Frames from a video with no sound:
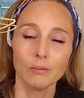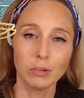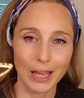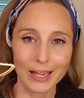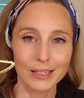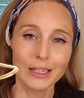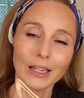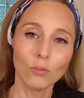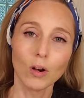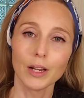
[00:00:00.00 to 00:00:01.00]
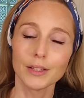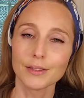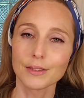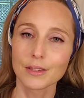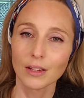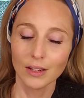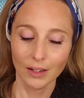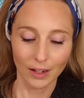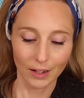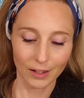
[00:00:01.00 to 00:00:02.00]
plasticky ones
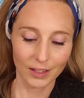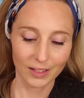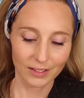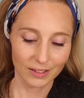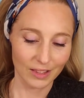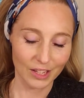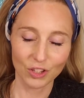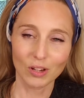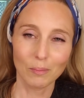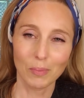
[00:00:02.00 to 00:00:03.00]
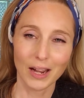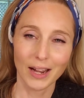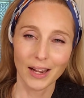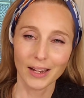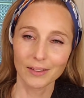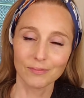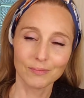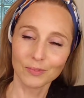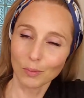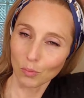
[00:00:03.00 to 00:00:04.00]
that you can buy
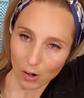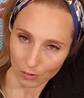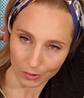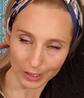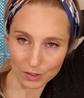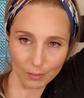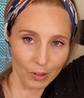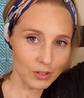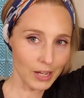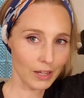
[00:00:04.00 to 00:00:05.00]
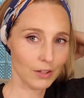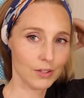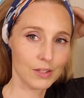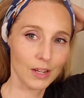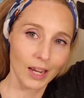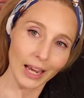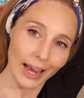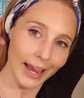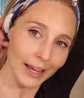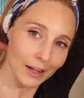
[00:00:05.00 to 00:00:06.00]
from Walgreens or Bartell's.
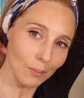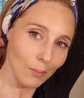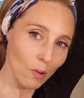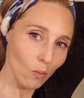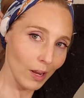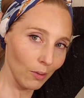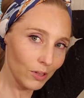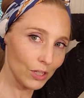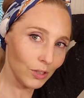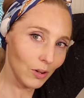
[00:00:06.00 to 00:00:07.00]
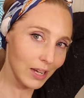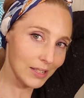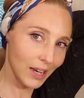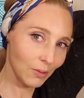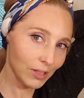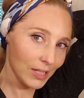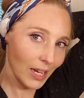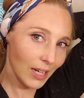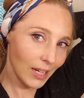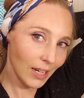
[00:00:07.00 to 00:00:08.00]
And what I would do is I would
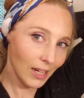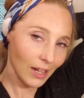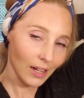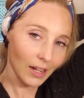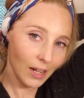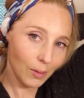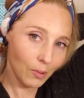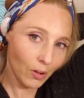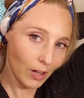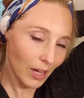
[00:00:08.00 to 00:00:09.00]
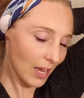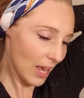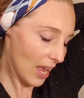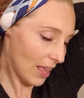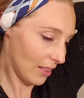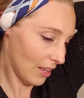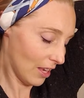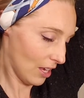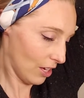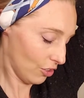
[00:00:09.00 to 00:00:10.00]
take it and
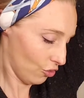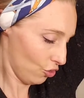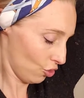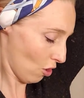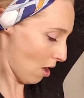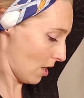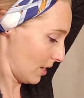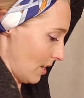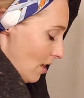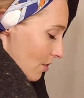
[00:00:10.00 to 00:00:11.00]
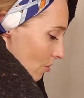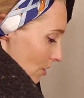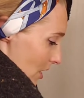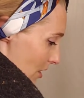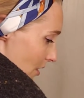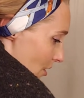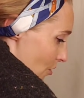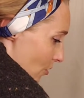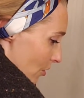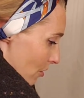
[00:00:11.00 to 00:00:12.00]
jaw it underneath here where you're